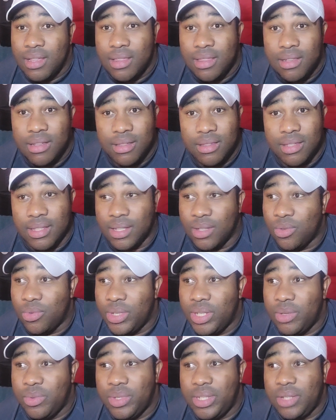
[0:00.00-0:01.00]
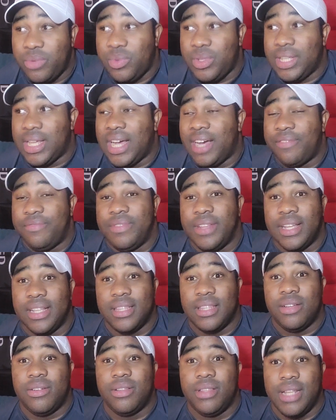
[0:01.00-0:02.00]
Nothing. We have
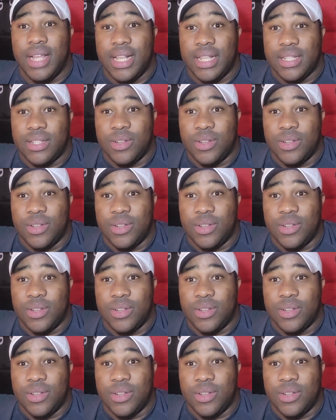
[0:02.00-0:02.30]
not done that